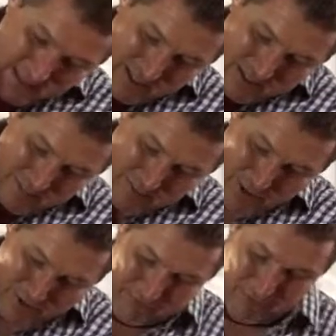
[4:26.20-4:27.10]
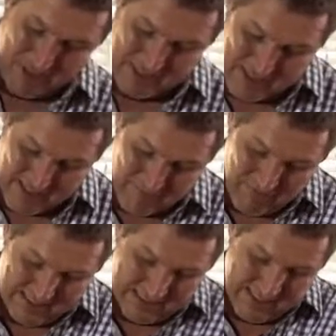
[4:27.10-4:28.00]
It's beautiful. You can see the
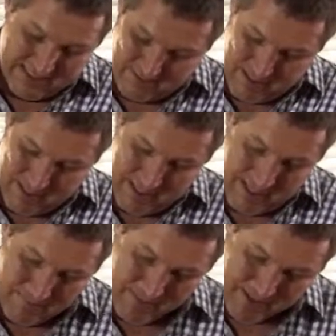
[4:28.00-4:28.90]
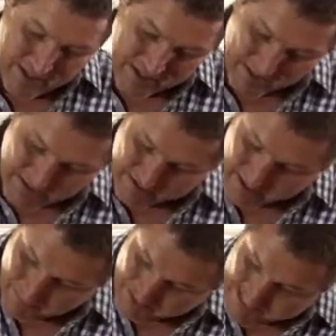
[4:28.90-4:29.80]
fillets get some color.
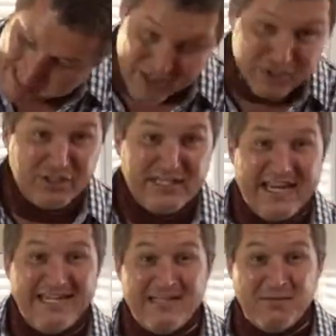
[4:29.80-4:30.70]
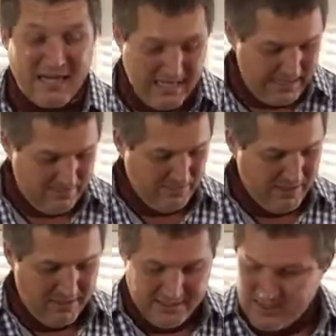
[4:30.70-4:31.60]
The potatoes are getting some color.
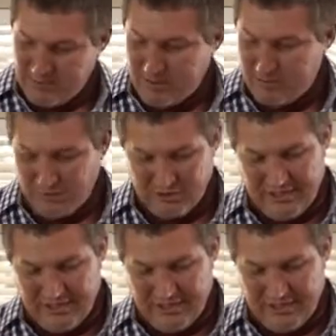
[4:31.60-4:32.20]
I'm going to put